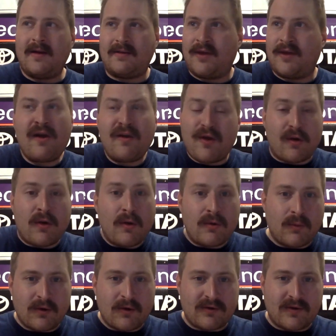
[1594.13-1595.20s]
They're their own
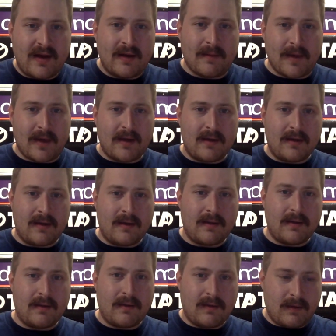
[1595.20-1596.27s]
worst enemy.
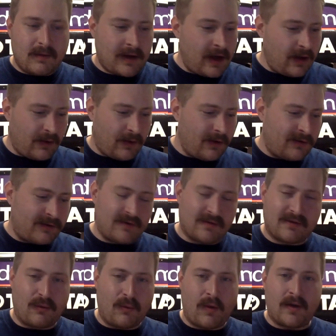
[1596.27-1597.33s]
Kyle Larson's
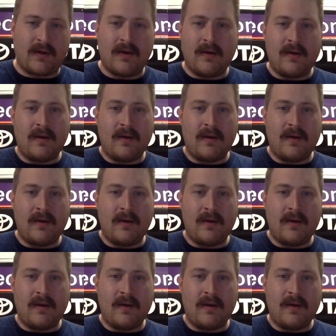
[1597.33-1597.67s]
the one,